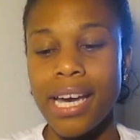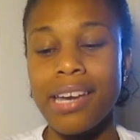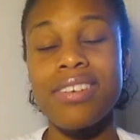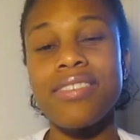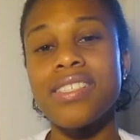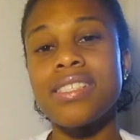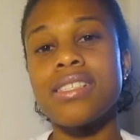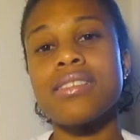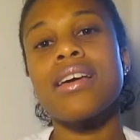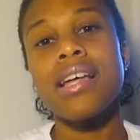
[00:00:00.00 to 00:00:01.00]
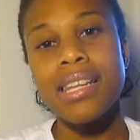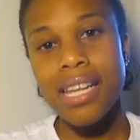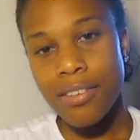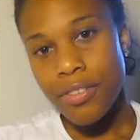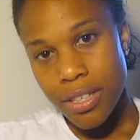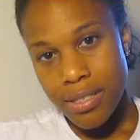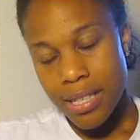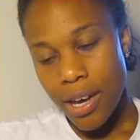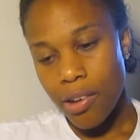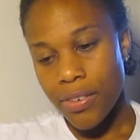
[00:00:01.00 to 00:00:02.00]
even if it's just love
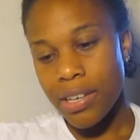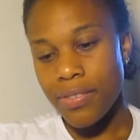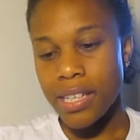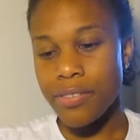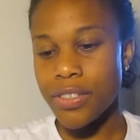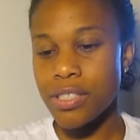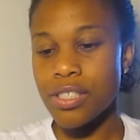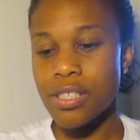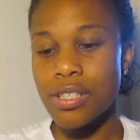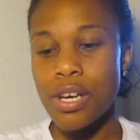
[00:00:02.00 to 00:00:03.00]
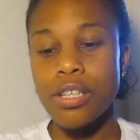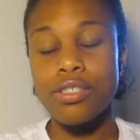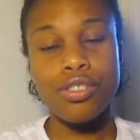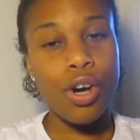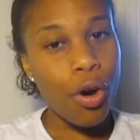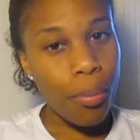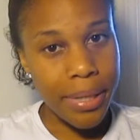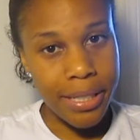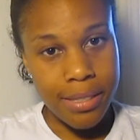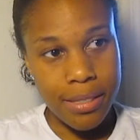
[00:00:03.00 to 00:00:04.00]
yourself, even if it's just don't
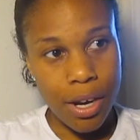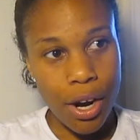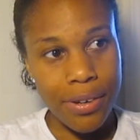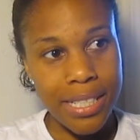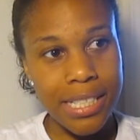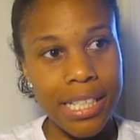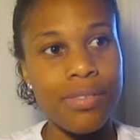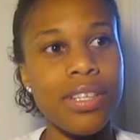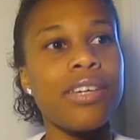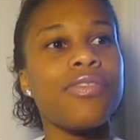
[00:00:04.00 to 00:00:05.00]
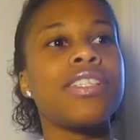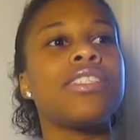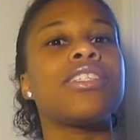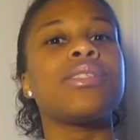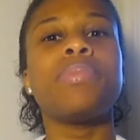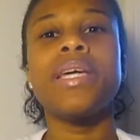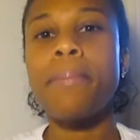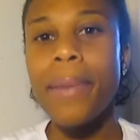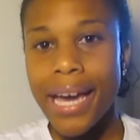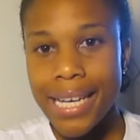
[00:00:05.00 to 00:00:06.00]
be discouraged, even if it's just be
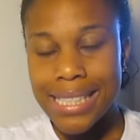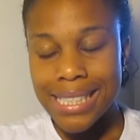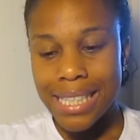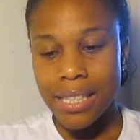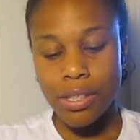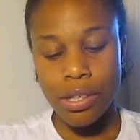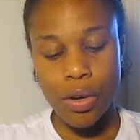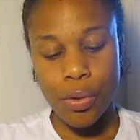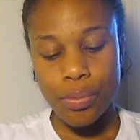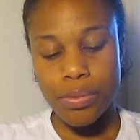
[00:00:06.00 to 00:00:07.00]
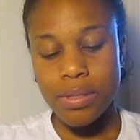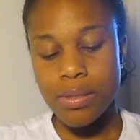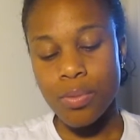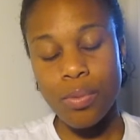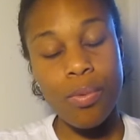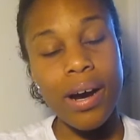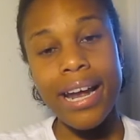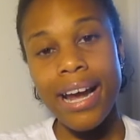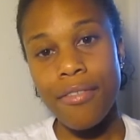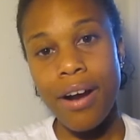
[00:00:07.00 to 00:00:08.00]
patient, you know,
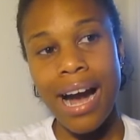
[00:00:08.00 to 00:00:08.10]
whatever.